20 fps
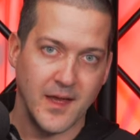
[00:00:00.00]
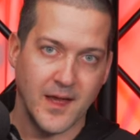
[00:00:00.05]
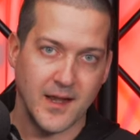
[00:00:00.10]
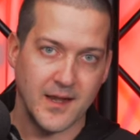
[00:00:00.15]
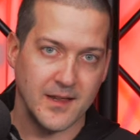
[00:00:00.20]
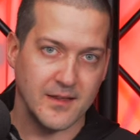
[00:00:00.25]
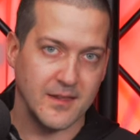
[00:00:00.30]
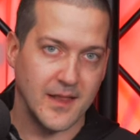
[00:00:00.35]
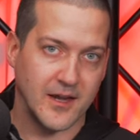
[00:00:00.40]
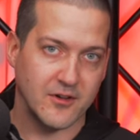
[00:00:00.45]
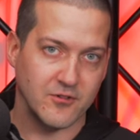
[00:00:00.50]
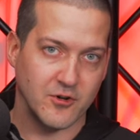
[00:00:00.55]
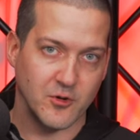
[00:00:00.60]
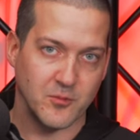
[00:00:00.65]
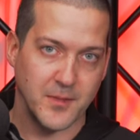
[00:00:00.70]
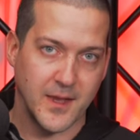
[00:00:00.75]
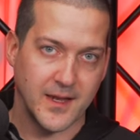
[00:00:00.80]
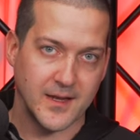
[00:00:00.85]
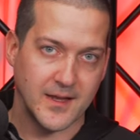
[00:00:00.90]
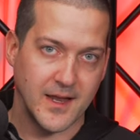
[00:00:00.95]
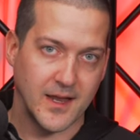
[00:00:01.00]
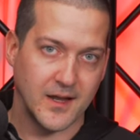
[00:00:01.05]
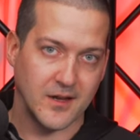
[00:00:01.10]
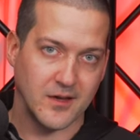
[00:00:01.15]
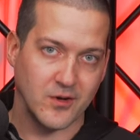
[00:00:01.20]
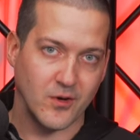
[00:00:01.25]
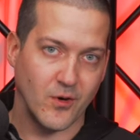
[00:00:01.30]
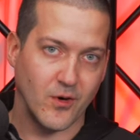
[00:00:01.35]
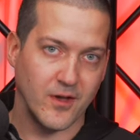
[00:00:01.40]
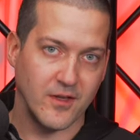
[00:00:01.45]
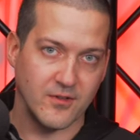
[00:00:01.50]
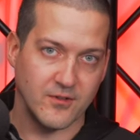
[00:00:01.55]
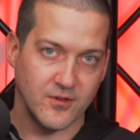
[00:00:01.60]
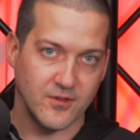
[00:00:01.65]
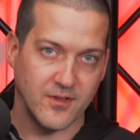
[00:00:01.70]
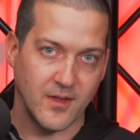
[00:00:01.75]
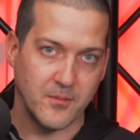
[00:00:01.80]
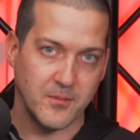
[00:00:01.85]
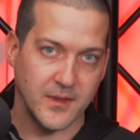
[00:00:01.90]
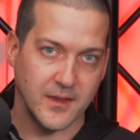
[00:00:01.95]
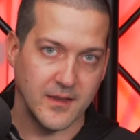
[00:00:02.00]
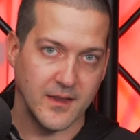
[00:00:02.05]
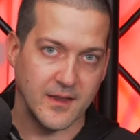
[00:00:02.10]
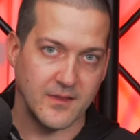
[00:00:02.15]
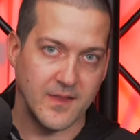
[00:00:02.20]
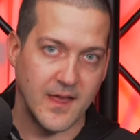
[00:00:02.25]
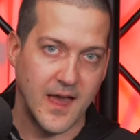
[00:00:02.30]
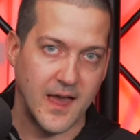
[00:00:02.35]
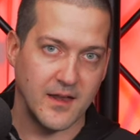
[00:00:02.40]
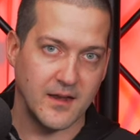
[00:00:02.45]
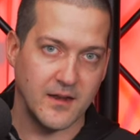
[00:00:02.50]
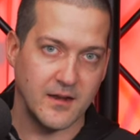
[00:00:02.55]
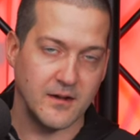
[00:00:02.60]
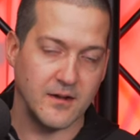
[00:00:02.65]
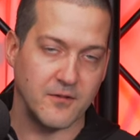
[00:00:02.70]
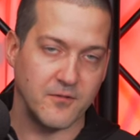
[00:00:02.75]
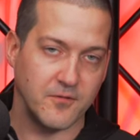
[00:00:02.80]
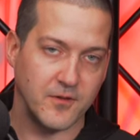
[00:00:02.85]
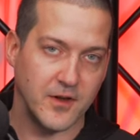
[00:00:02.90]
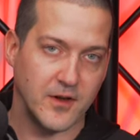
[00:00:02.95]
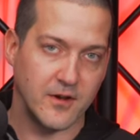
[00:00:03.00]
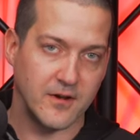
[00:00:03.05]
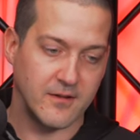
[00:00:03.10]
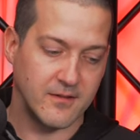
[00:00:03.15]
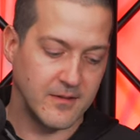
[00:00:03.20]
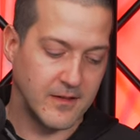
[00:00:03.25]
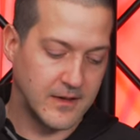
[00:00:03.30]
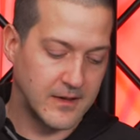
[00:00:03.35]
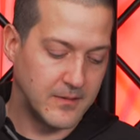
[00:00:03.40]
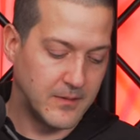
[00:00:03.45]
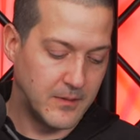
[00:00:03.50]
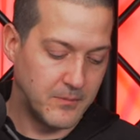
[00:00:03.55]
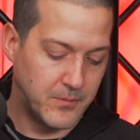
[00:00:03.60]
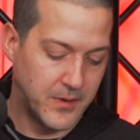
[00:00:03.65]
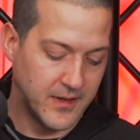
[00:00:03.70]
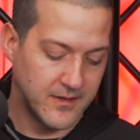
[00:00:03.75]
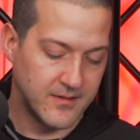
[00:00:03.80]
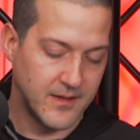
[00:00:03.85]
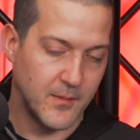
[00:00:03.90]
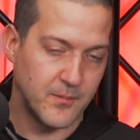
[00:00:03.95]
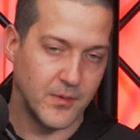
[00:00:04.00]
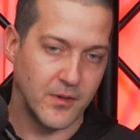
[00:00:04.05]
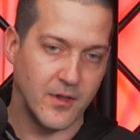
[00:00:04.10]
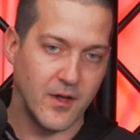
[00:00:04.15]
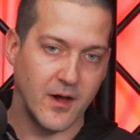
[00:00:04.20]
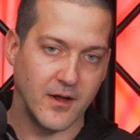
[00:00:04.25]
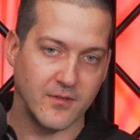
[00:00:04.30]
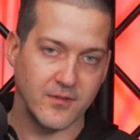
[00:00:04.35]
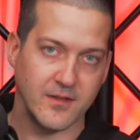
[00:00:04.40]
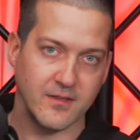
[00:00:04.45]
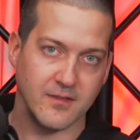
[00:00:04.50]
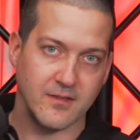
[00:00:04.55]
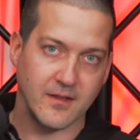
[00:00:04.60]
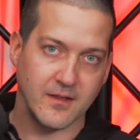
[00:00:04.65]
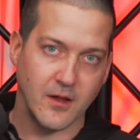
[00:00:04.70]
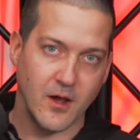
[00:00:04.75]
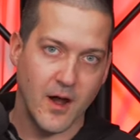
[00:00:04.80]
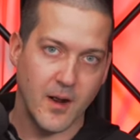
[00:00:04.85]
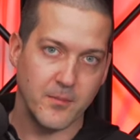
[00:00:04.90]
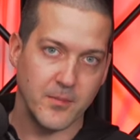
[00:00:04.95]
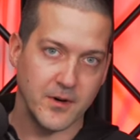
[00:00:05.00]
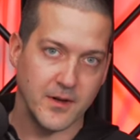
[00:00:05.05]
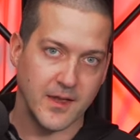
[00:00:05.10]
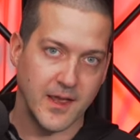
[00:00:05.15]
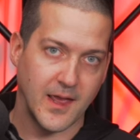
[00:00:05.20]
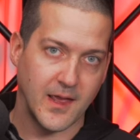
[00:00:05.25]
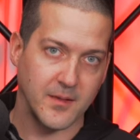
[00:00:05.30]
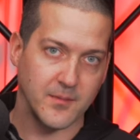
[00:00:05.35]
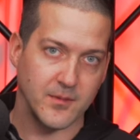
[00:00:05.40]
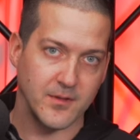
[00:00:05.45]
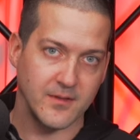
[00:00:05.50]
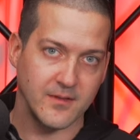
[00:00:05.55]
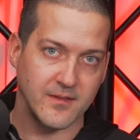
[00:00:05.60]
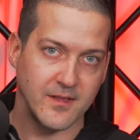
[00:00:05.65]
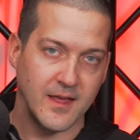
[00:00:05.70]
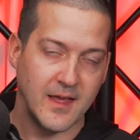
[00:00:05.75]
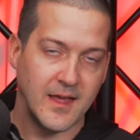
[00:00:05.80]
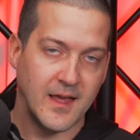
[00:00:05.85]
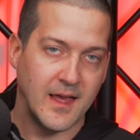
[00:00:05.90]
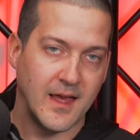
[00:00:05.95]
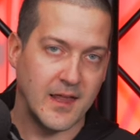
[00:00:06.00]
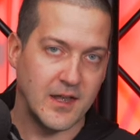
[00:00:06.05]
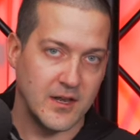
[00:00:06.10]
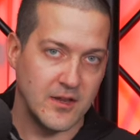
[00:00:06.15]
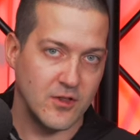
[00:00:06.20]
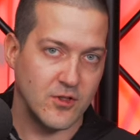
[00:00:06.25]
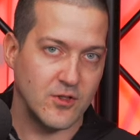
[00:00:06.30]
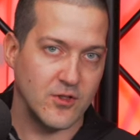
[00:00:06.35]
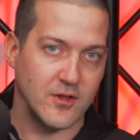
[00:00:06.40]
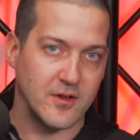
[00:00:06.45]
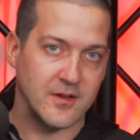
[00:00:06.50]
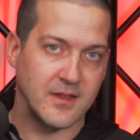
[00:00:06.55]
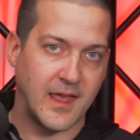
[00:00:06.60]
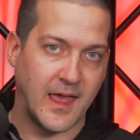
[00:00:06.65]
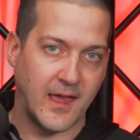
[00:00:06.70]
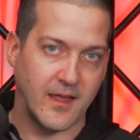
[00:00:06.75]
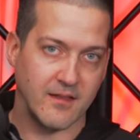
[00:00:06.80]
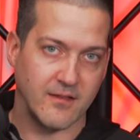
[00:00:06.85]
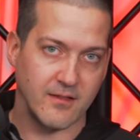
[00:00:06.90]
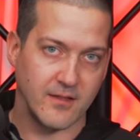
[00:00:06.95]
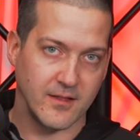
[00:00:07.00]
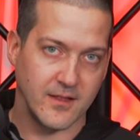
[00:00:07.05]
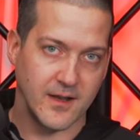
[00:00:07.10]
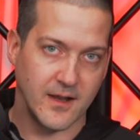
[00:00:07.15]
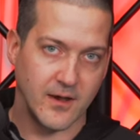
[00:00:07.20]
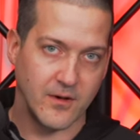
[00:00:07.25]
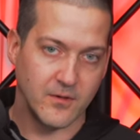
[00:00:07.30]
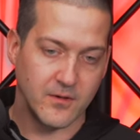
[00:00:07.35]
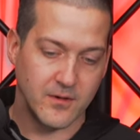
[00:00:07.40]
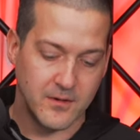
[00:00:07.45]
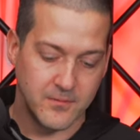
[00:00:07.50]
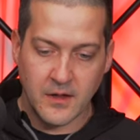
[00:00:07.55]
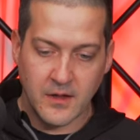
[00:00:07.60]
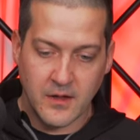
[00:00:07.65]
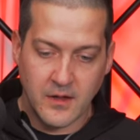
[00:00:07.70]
any electromagnetic noise or something like that, interference that it picks up along these copper cables, and it should cancel it out.